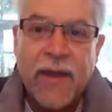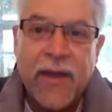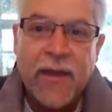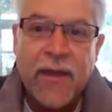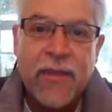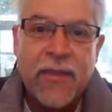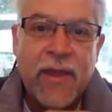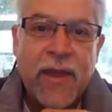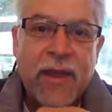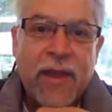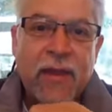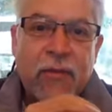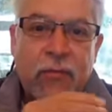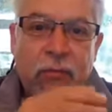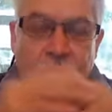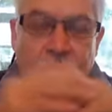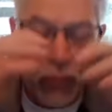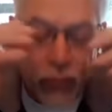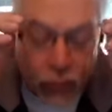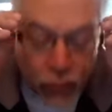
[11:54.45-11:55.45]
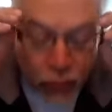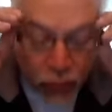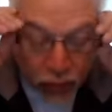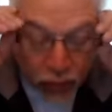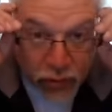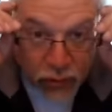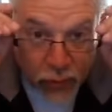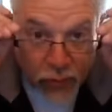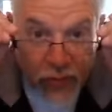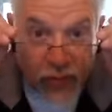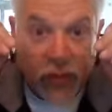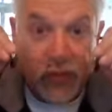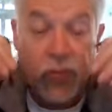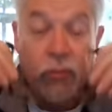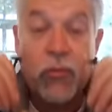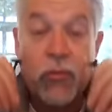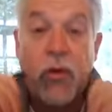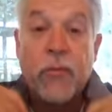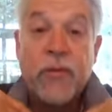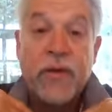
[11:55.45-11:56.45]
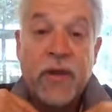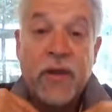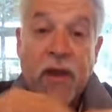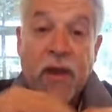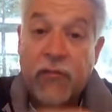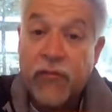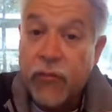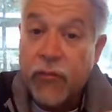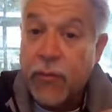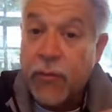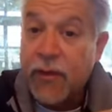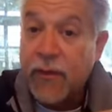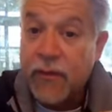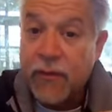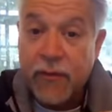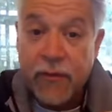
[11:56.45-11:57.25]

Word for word: and they worked with the Roman government